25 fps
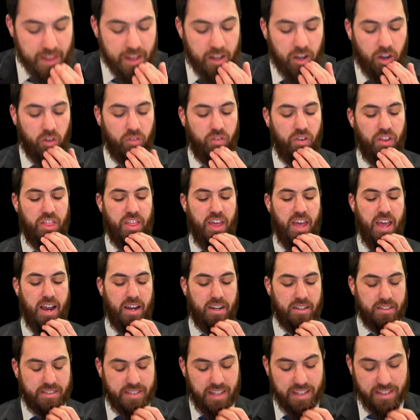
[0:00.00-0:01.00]
over
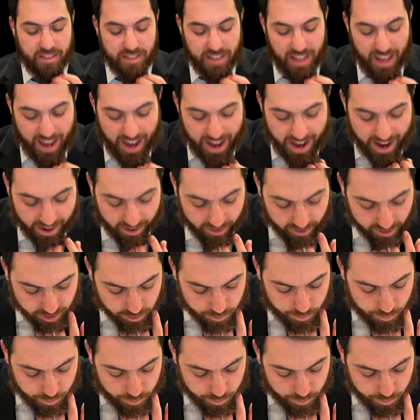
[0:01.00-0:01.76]
there, since the air is